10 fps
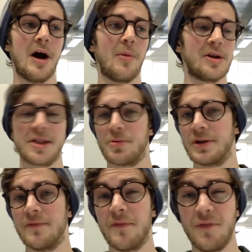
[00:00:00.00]
but I just want to
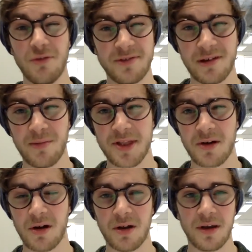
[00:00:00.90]
give a few tips
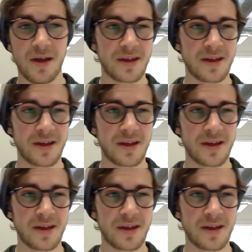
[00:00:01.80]
on